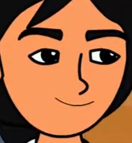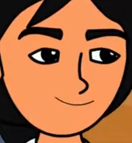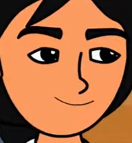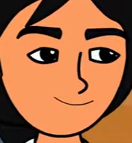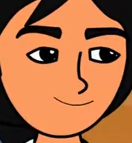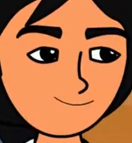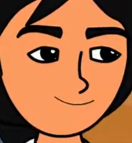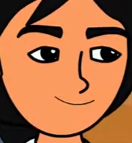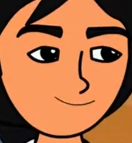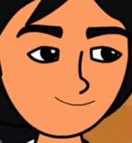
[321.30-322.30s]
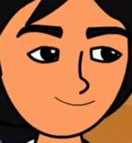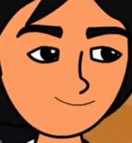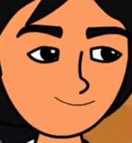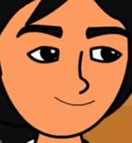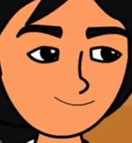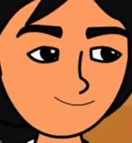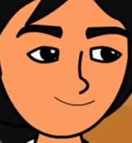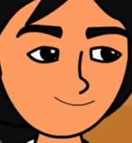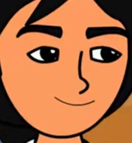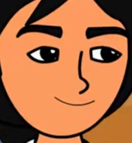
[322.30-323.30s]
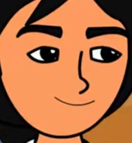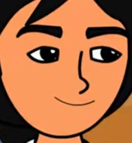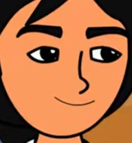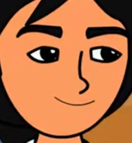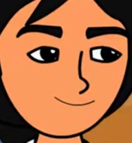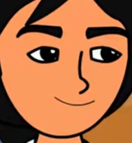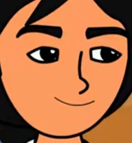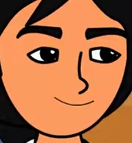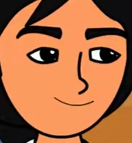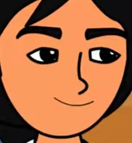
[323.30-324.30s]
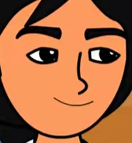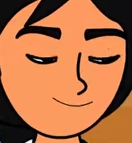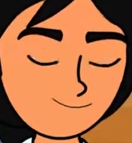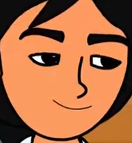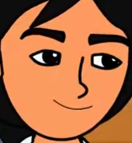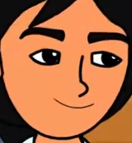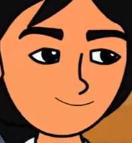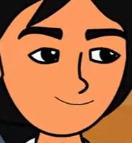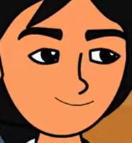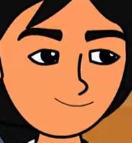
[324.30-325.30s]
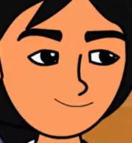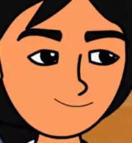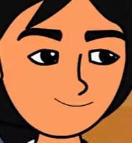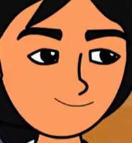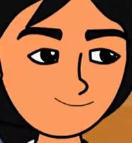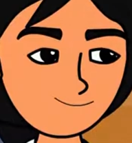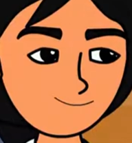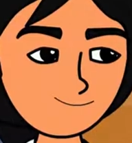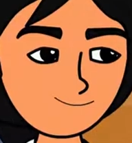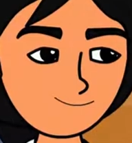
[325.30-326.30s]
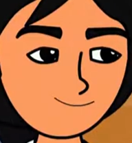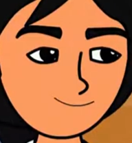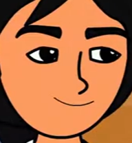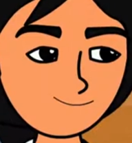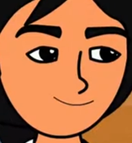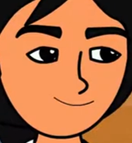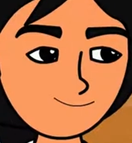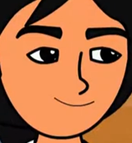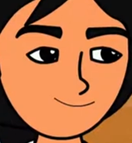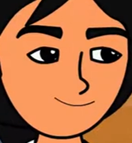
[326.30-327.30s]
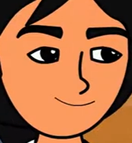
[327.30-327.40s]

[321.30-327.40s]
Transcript: (not speaking)